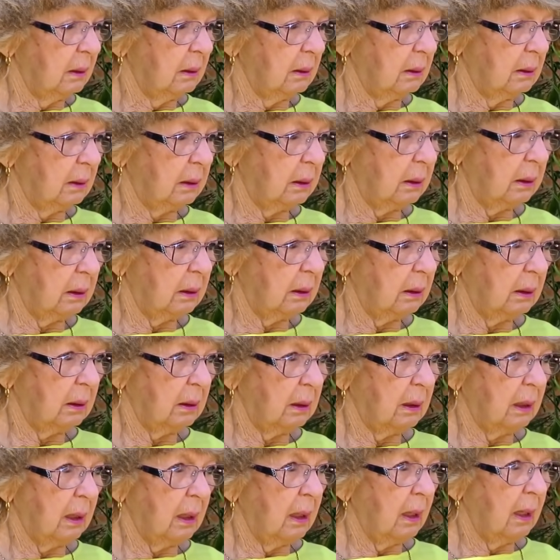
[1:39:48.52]
oh,
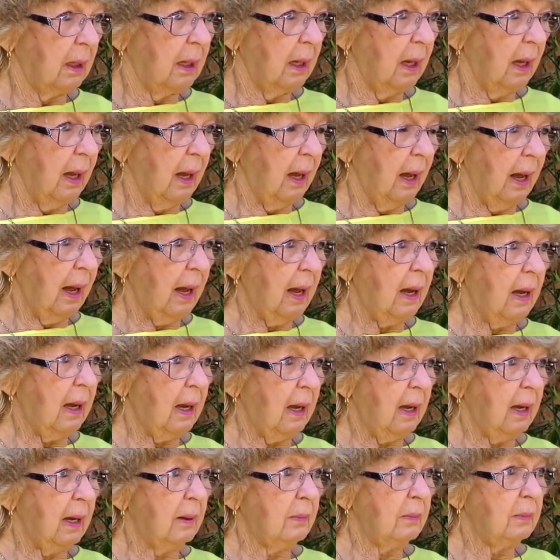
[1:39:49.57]
I,
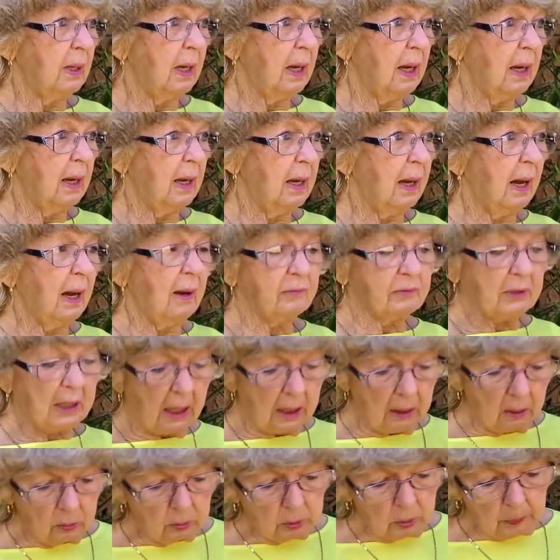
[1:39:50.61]
I'm, I've
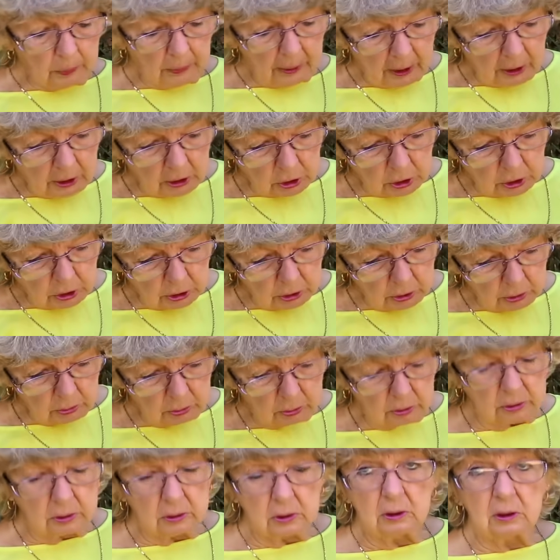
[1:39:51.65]
got on a pair of
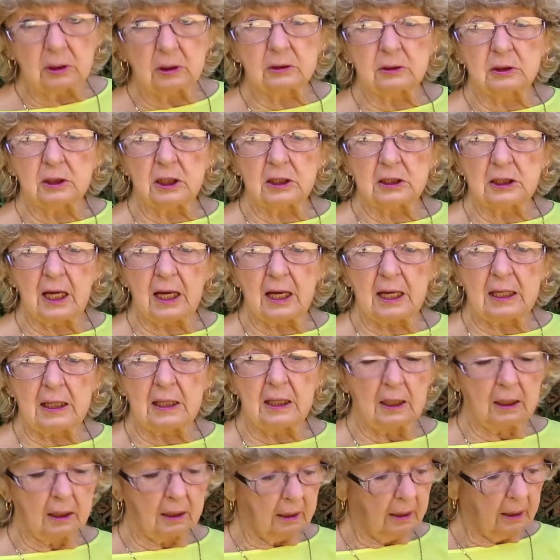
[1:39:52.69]
shoes today
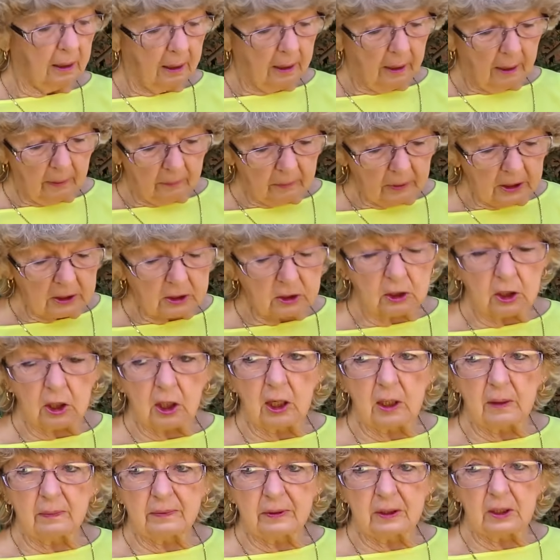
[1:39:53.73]
that's
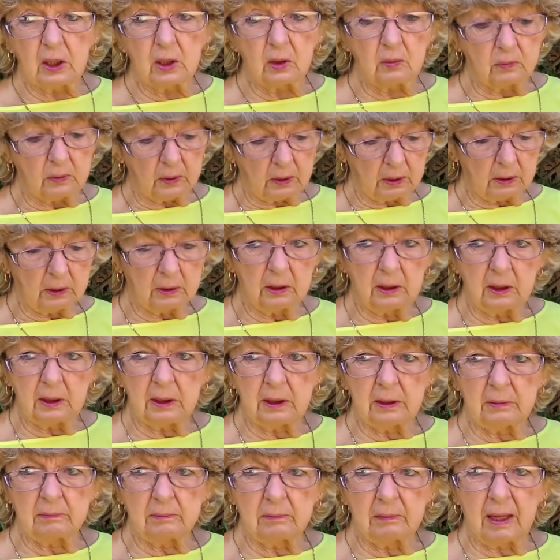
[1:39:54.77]
covered over
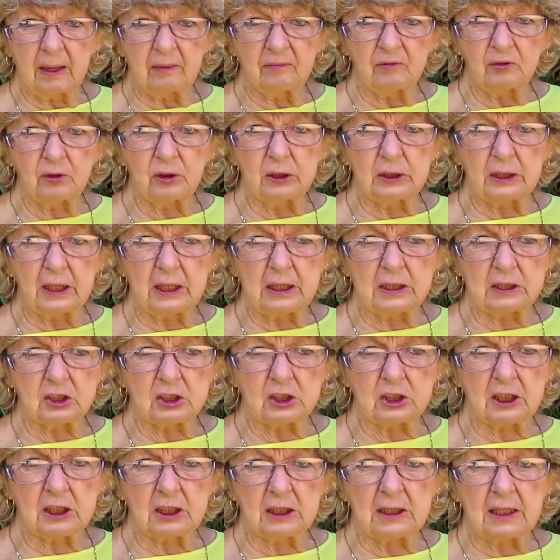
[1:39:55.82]
and my foot ain't
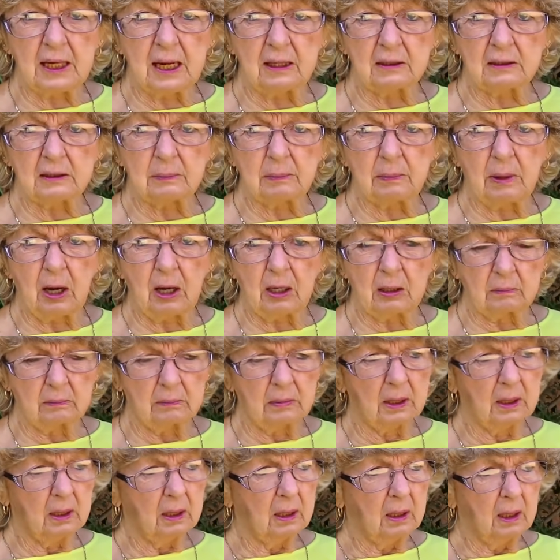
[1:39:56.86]
sticking out the bottom.
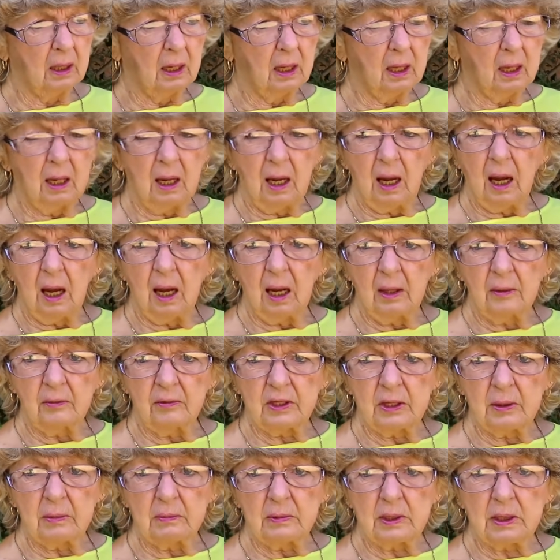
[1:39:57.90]

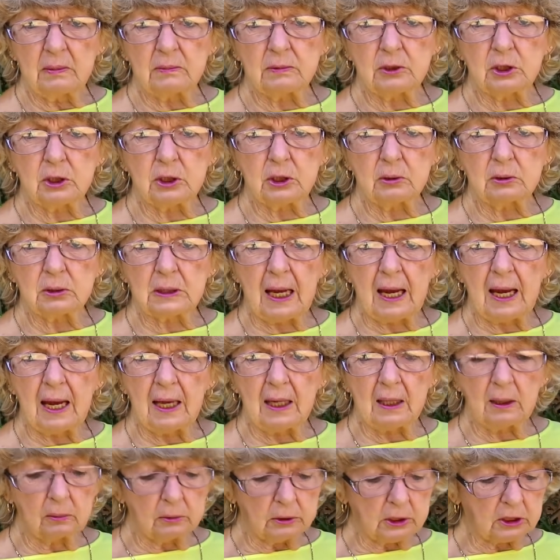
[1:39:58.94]
The, them shoes I
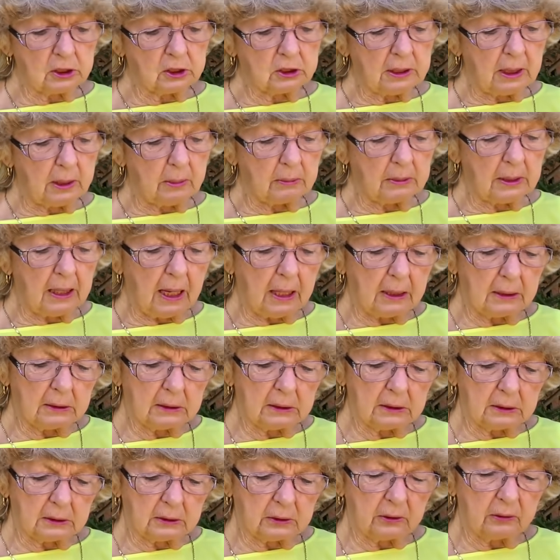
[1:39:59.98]
had on yesterday were like
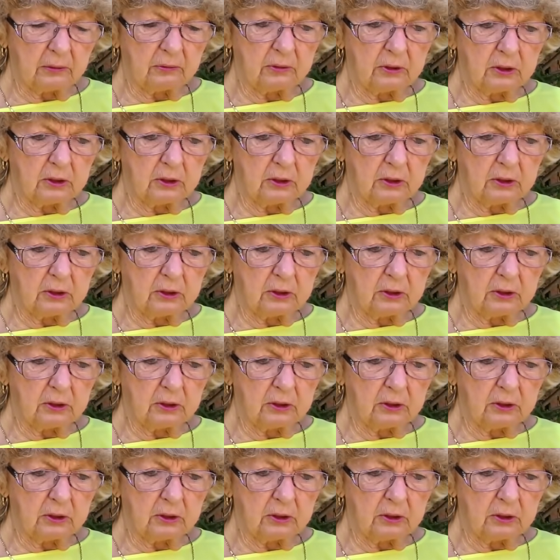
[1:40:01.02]
little